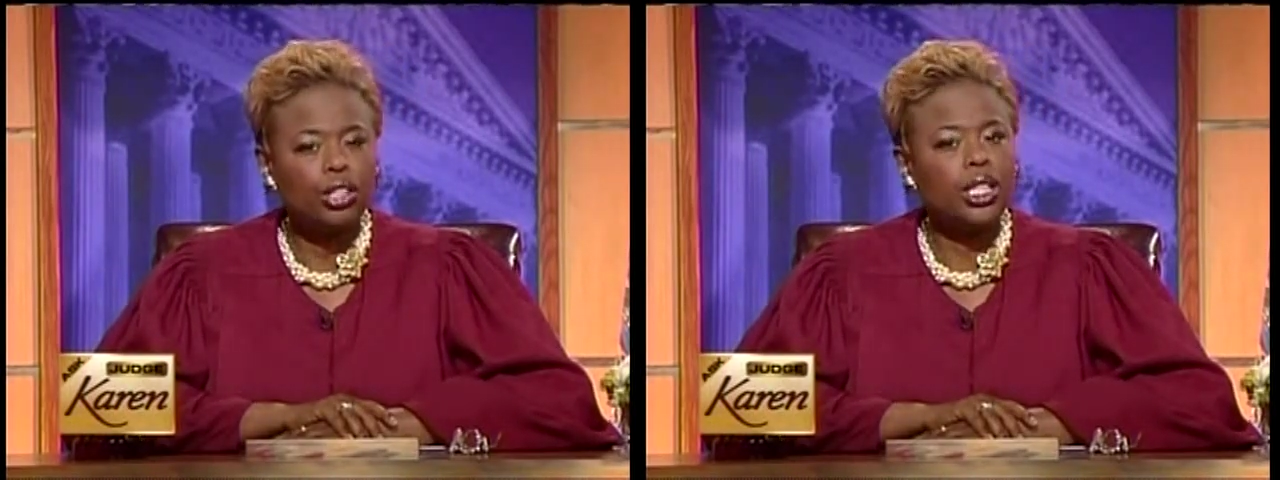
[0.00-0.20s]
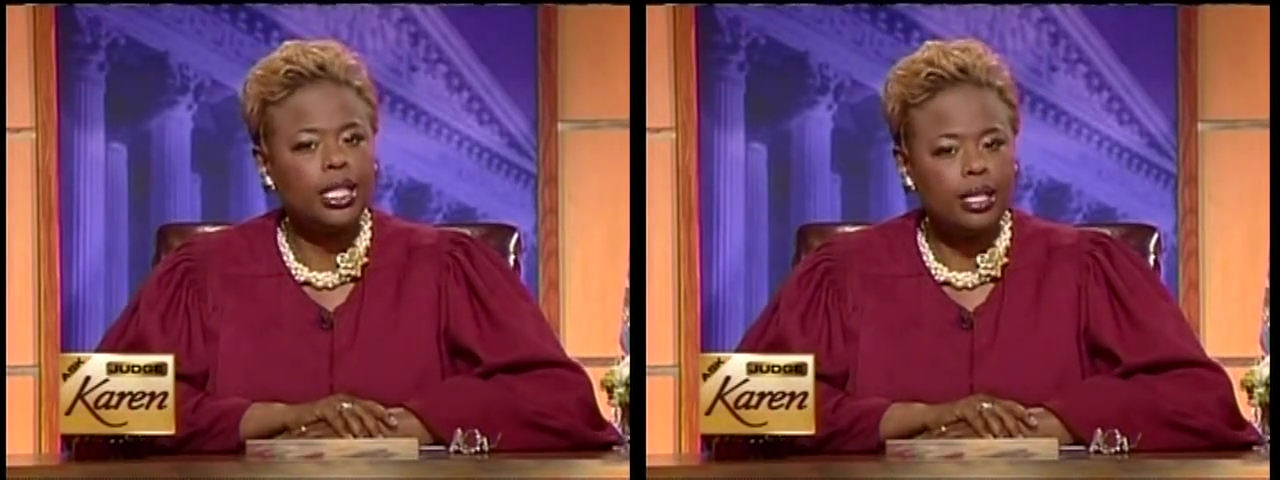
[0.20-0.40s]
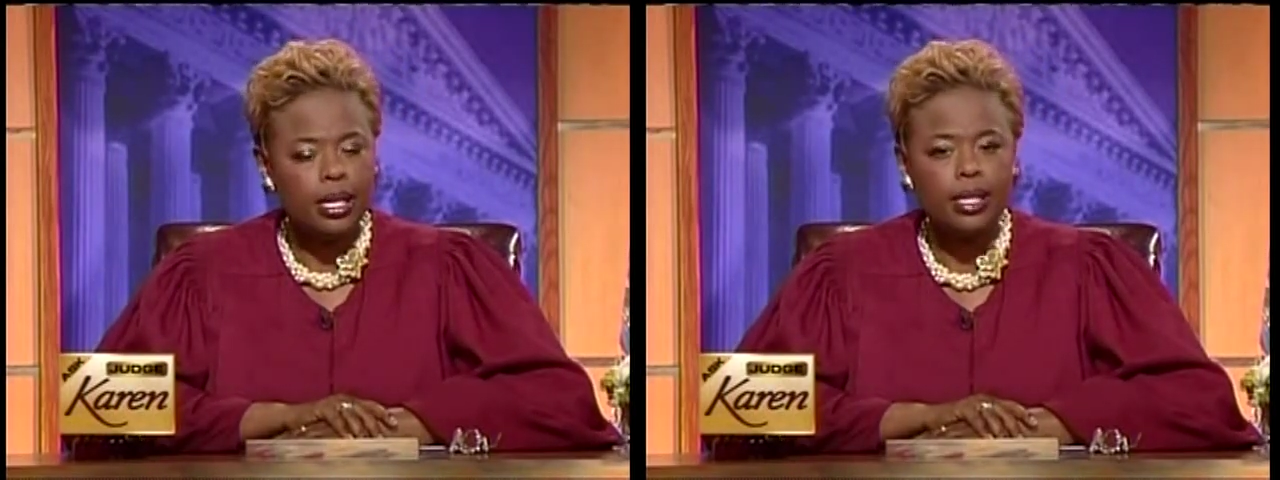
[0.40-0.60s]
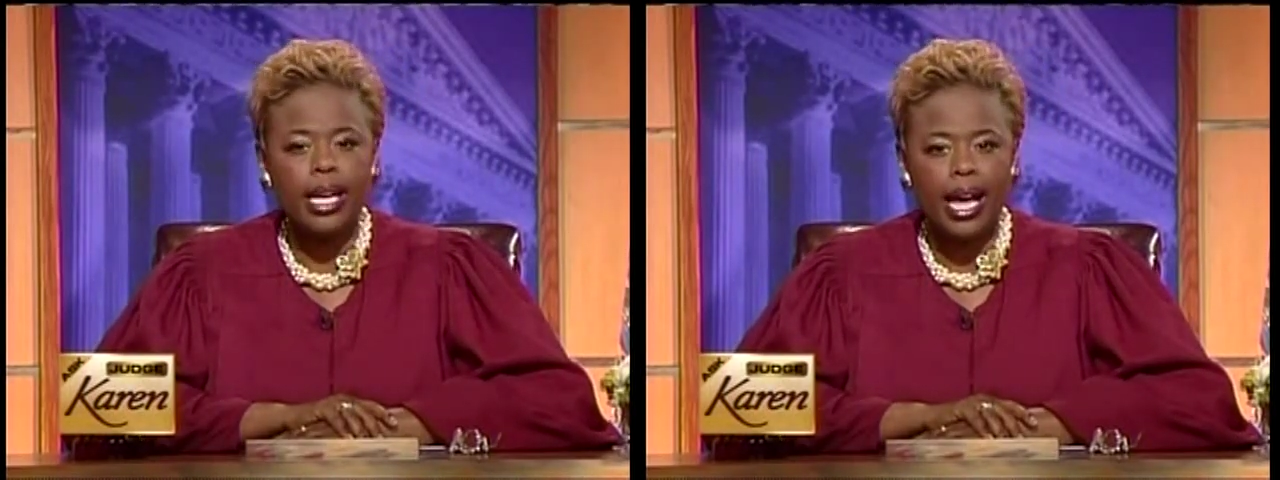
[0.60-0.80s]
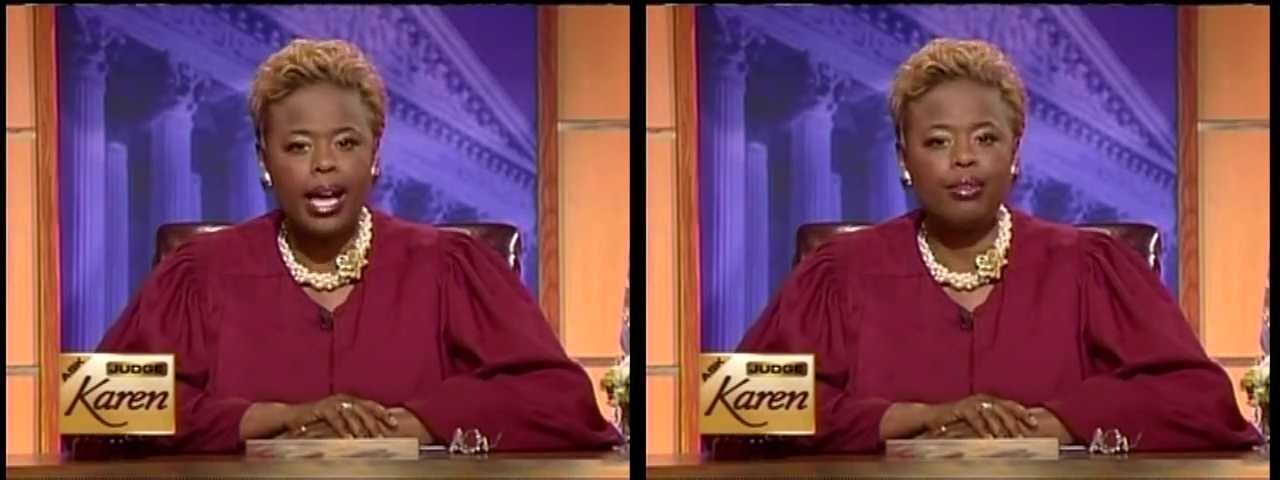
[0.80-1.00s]
she does
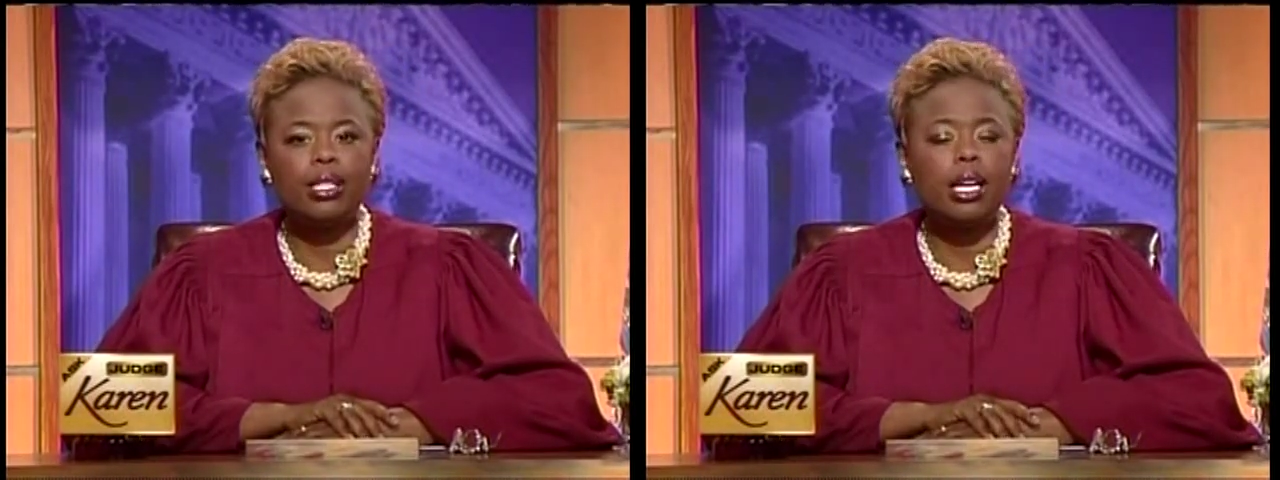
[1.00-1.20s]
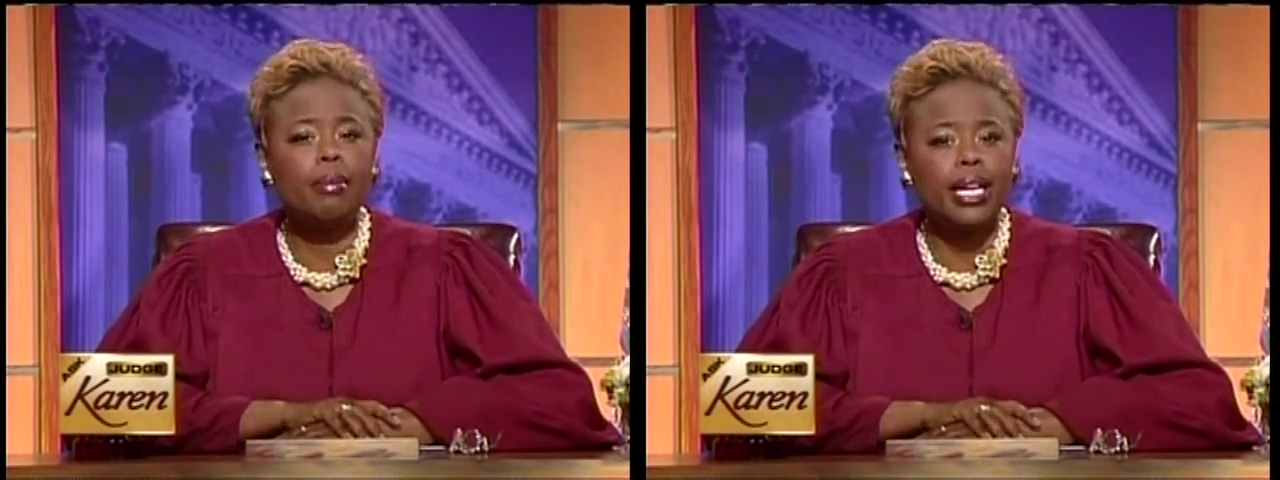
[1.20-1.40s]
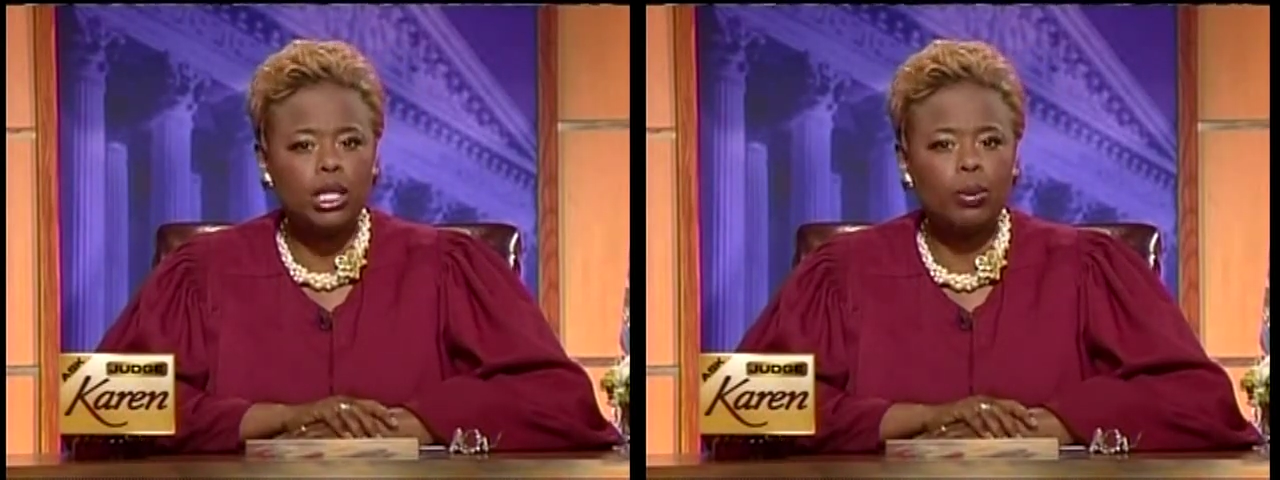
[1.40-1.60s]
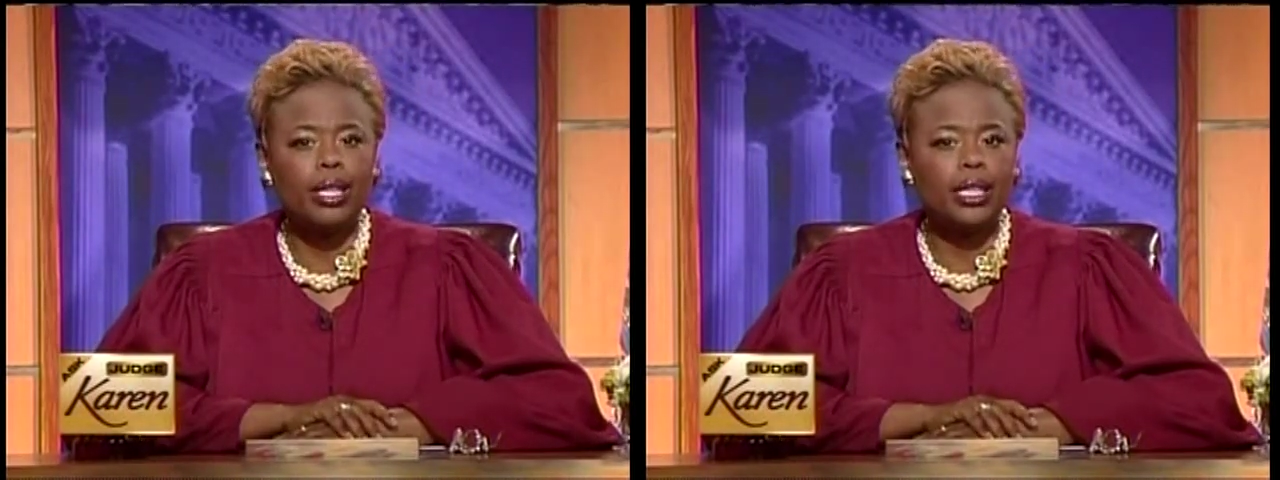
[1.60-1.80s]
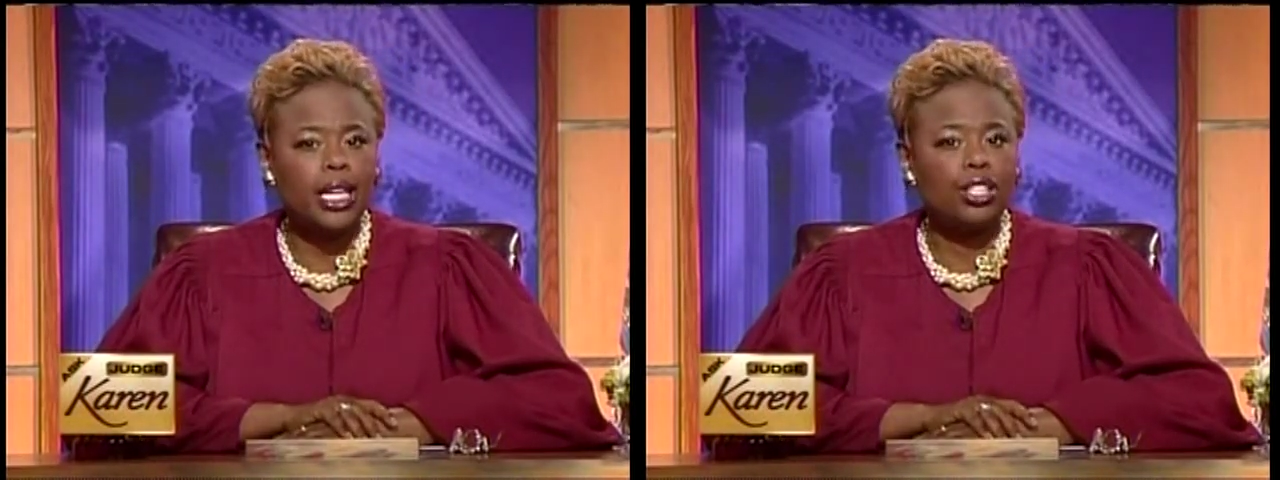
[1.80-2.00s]
have some
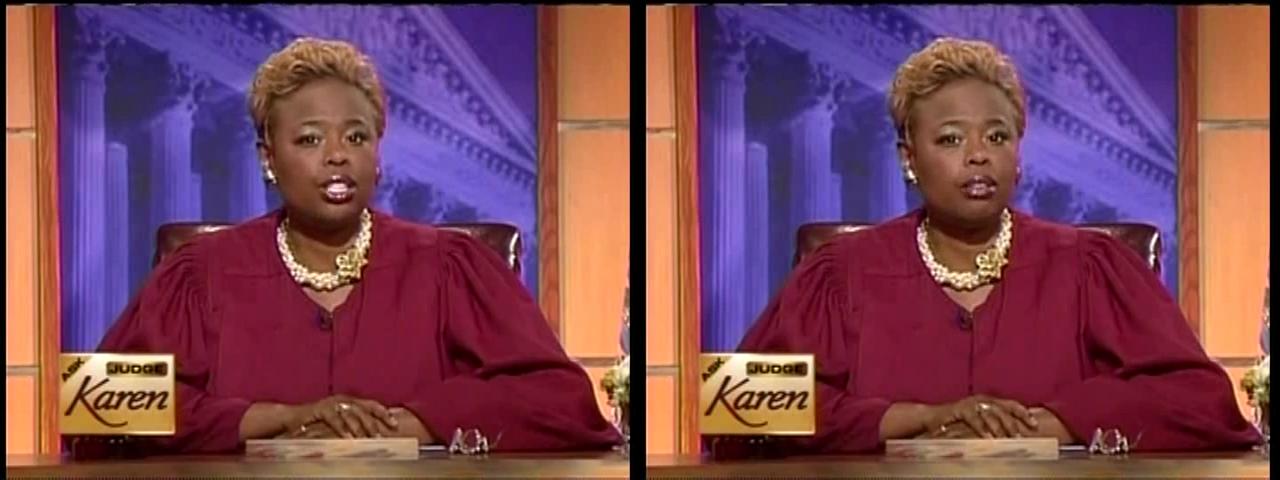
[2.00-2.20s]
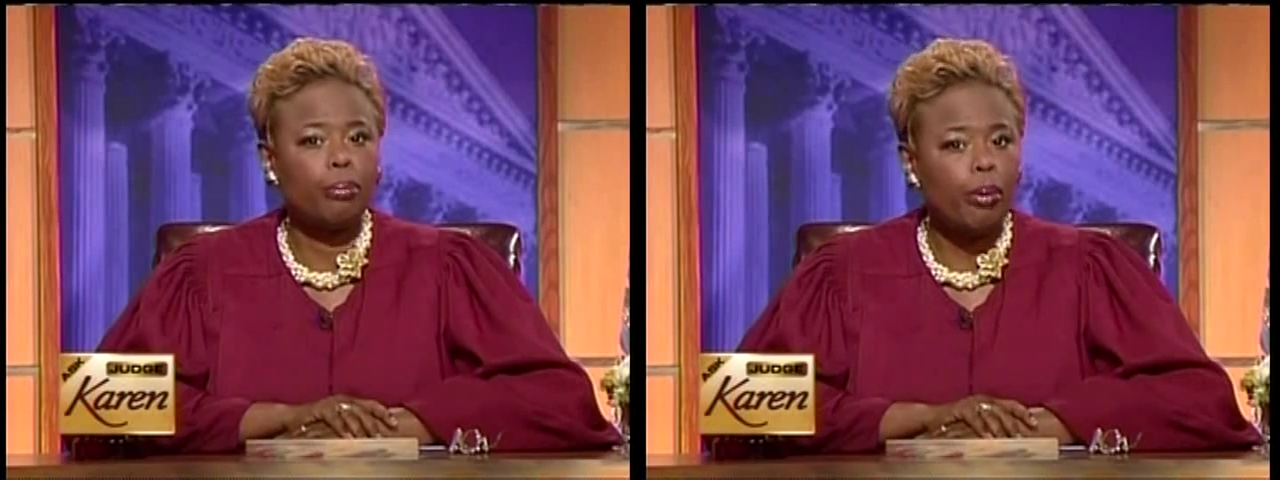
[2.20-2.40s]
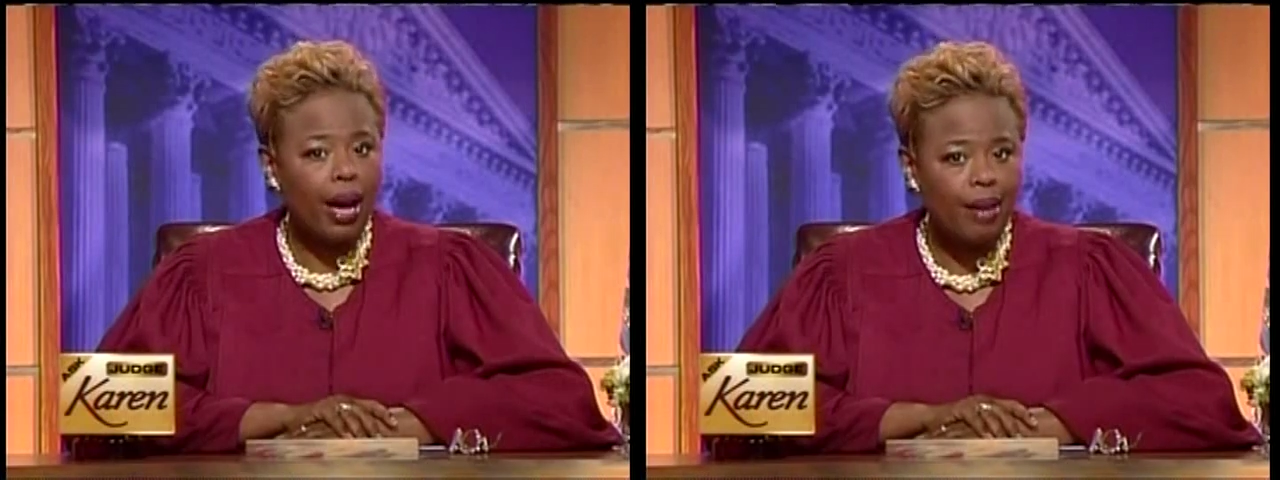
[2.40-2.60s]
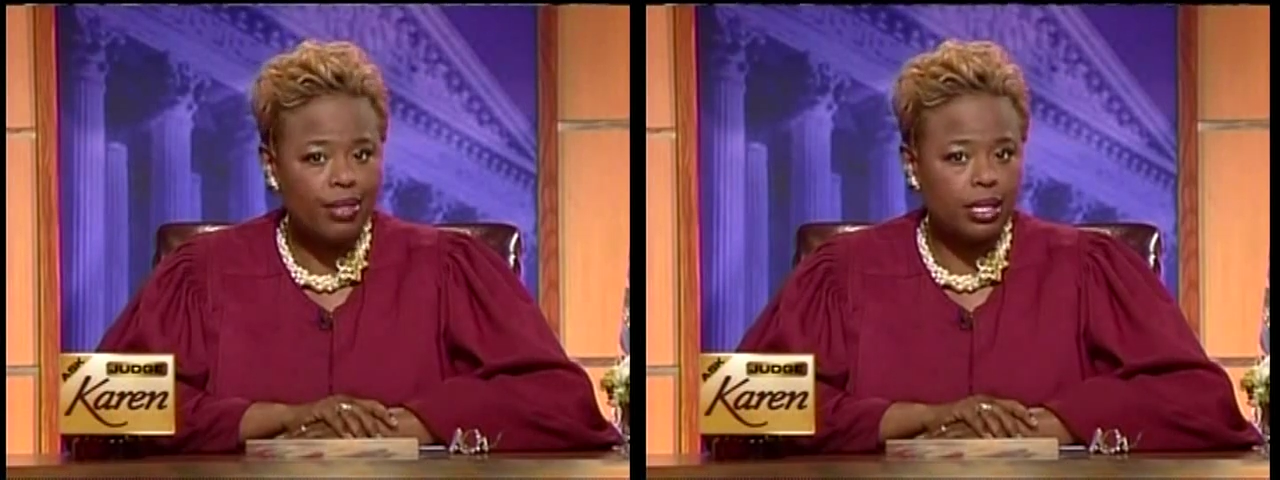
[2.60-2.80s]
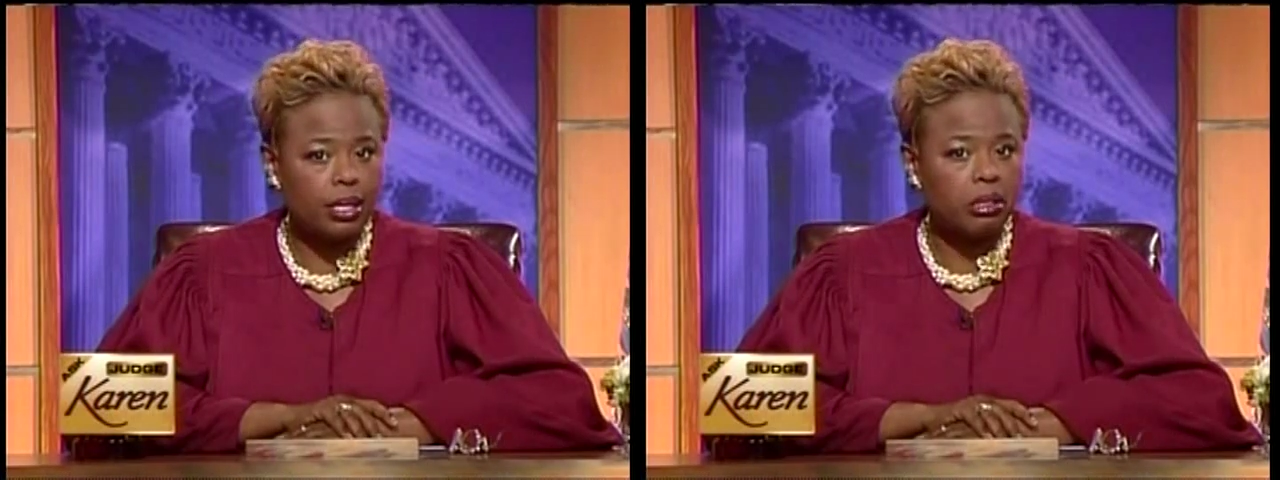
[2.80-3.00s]
expectation of
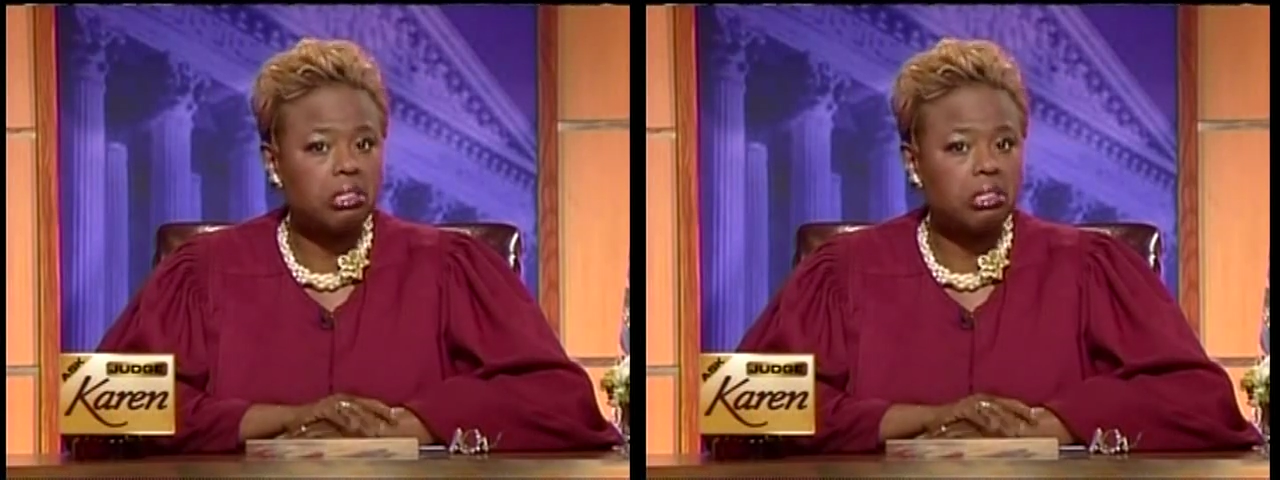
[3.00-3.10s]
privacy,